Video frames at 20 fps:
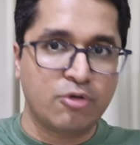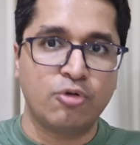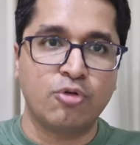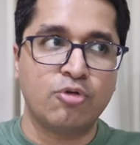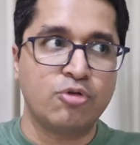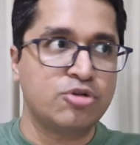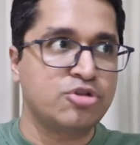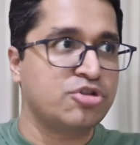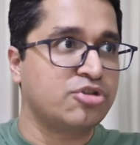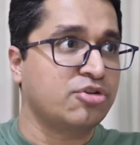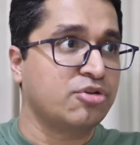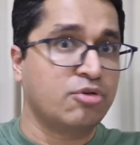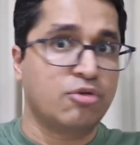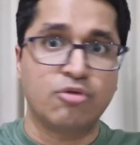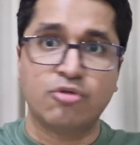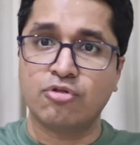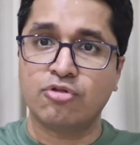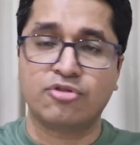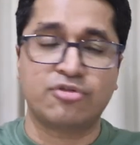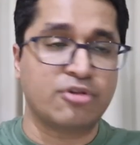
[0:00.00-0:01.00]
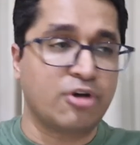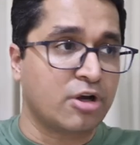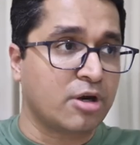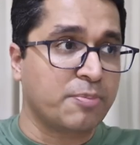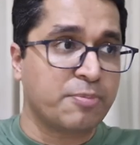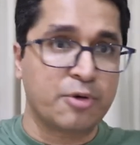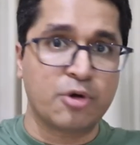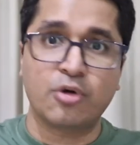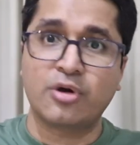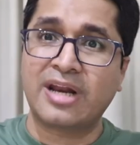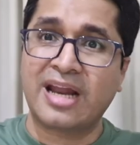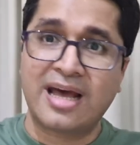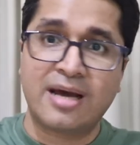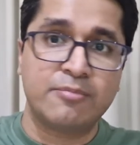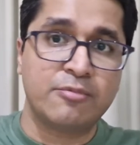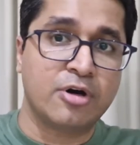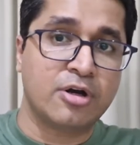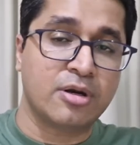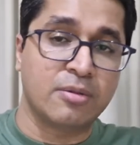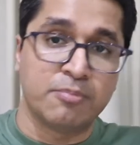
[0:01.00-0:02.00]
coach course or a
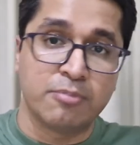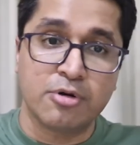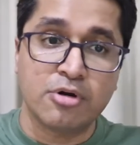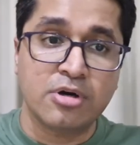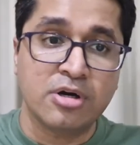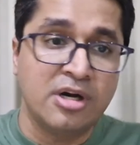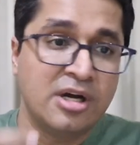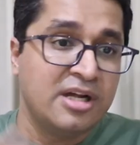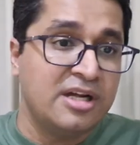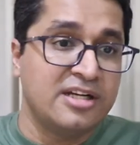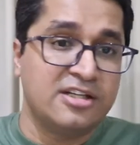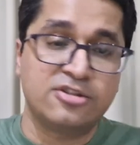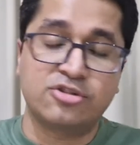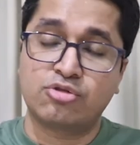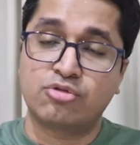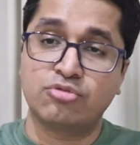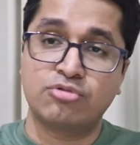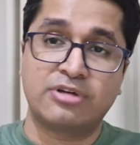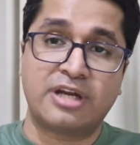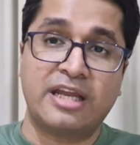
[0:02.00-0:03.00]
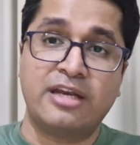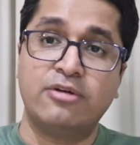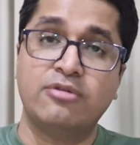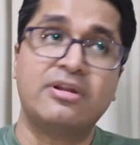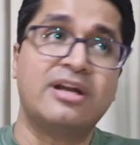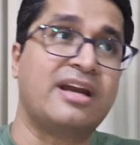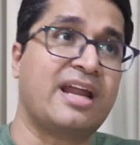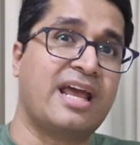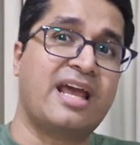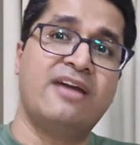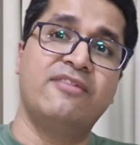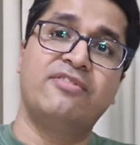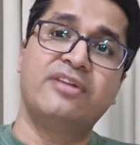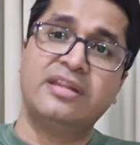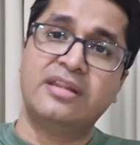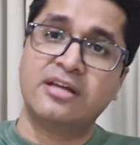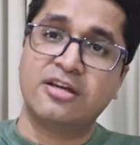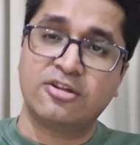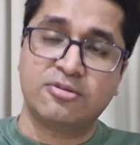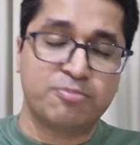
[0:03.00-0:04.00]
program or a book is to tell you that
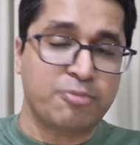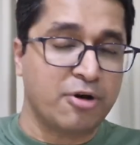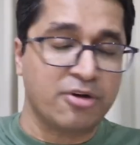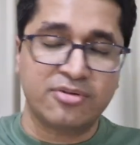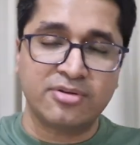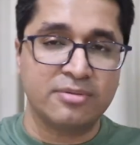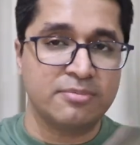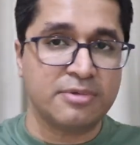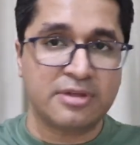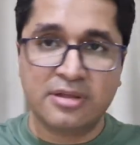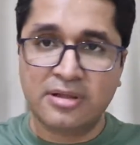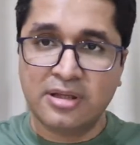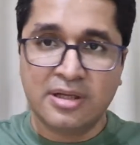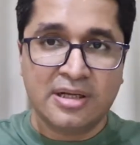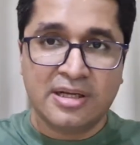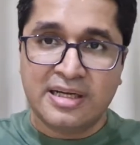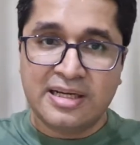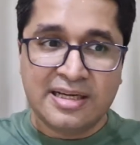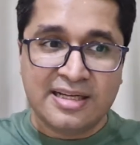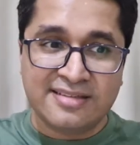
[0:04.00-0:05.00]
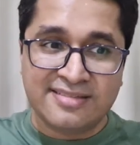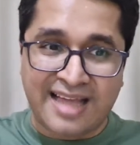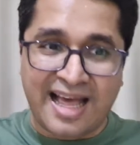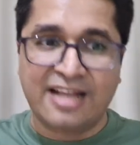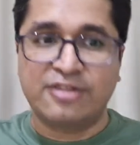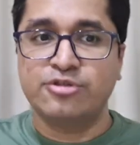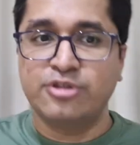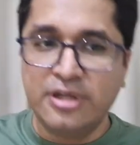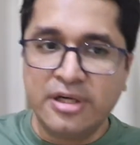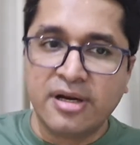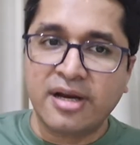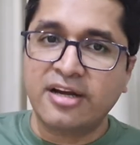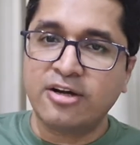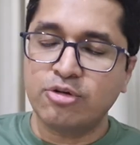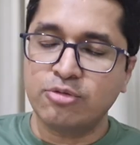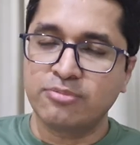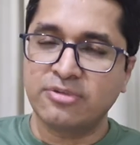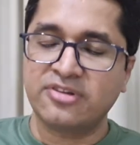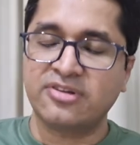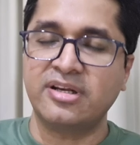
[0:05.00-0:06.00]
everything is possible is actually trying
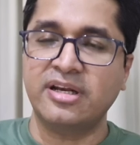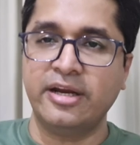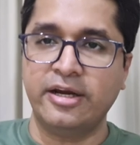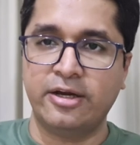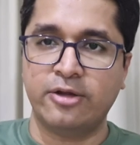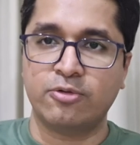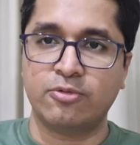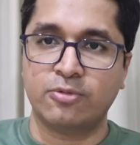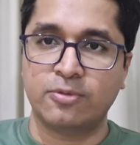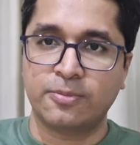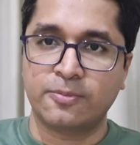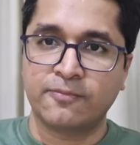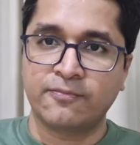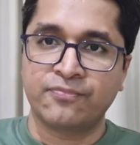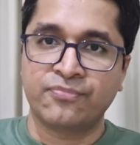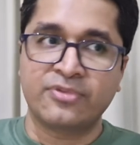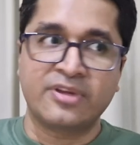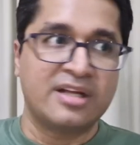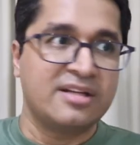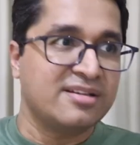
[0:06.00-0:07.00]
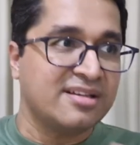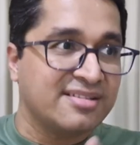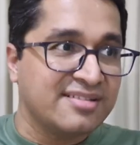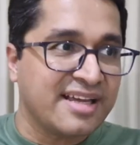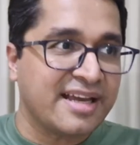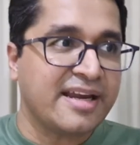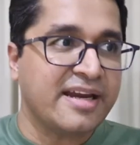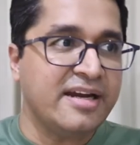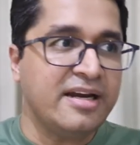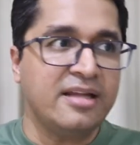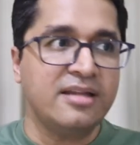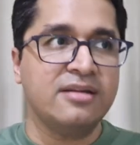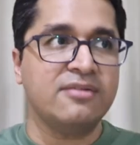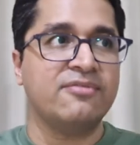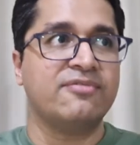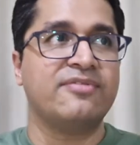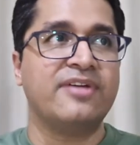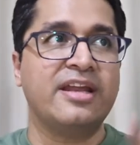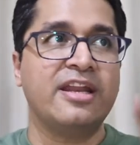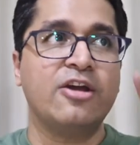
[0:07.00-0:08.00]
to mislead you the second and the
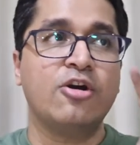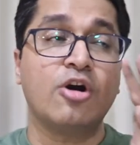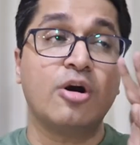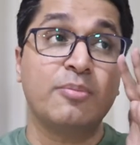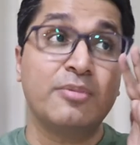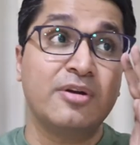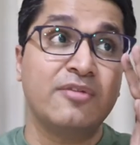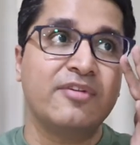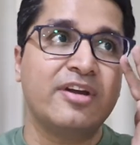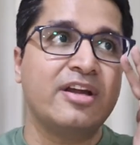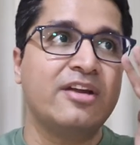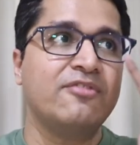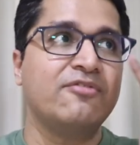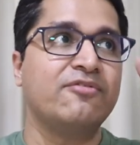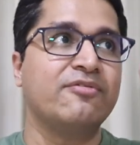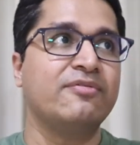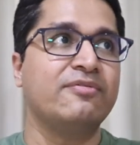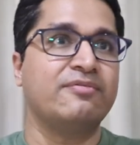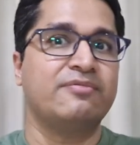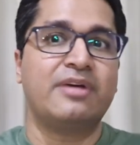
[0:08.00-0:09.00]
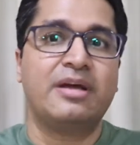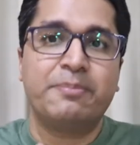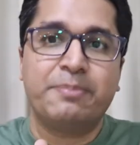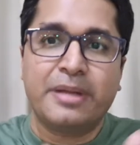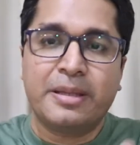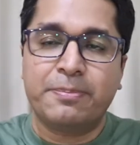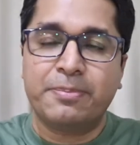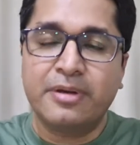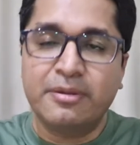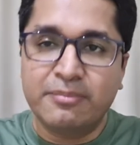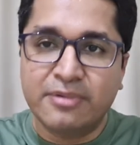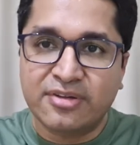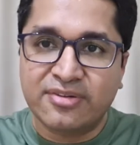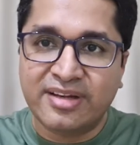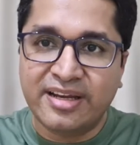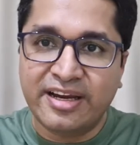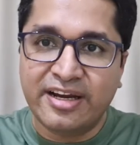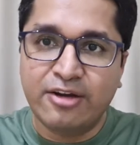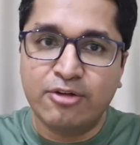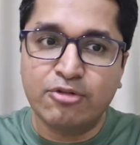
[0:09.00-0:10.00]
very common way where people
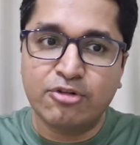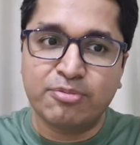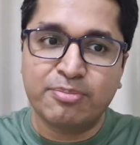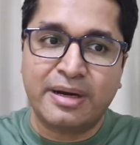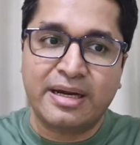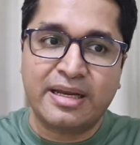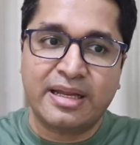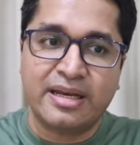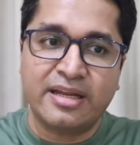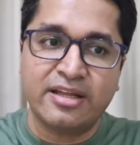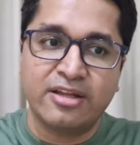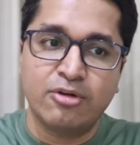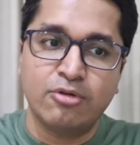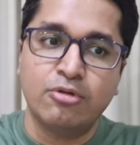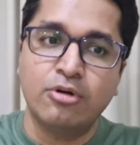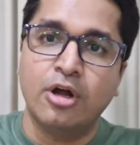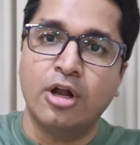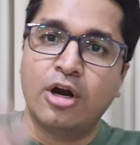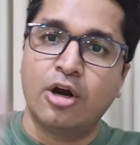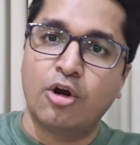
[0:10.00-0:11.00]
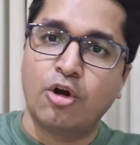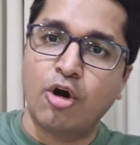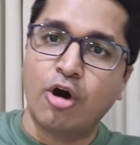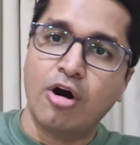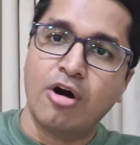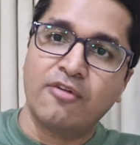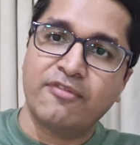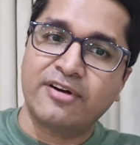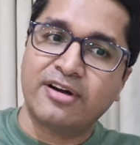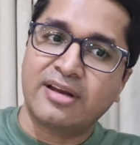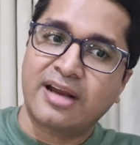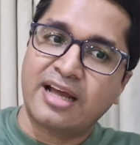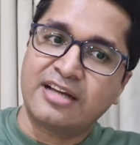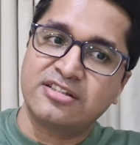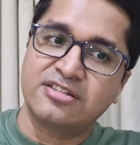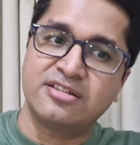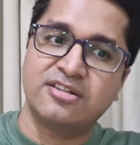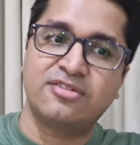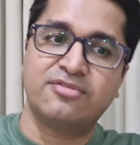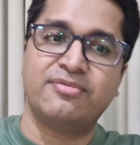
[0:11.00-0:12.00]
mislead you is by telling you law of
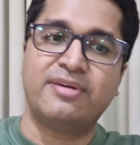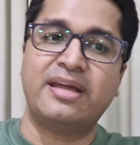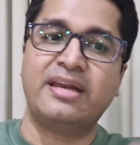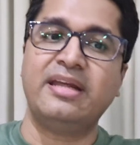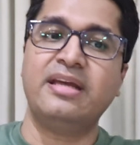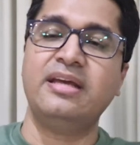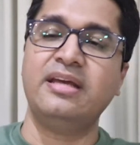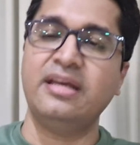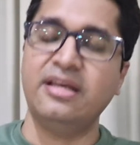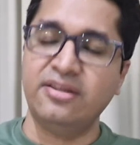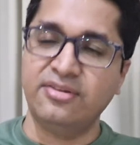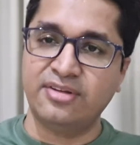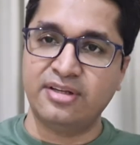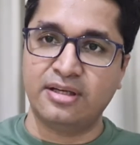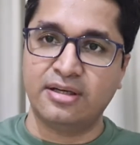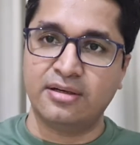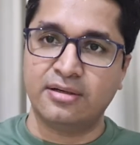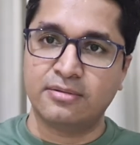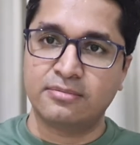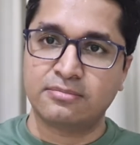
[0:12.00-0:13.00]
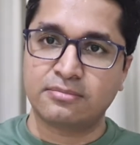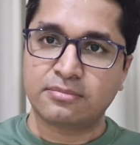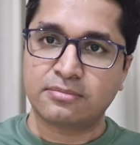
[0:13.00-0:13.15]
attraction is very easy